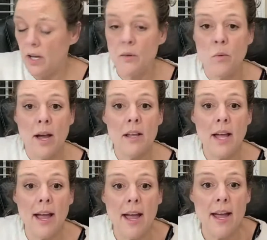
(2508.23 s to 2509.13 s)
And while
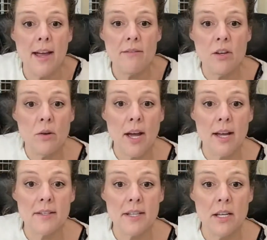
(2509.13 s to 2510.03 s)
I have you
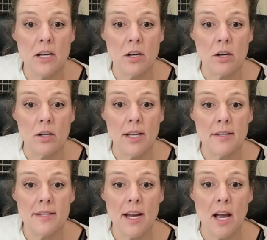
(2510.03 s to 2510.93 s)
guys here,
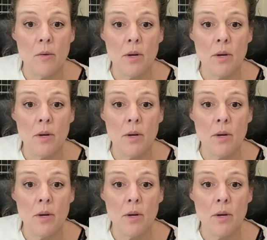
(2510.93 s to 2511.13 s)
let's see, I